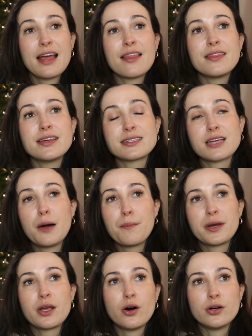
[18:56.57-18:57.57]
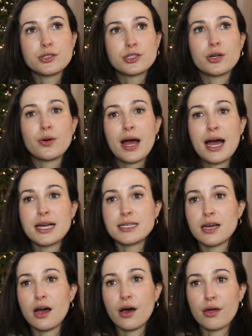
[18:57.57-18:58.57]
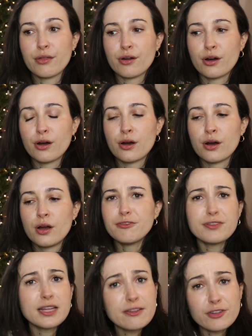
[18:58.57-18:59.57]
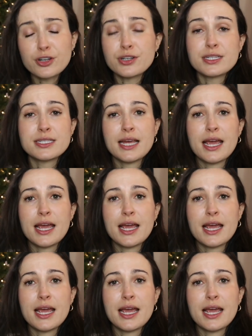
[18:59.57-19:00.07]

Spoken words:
This company also has other flavors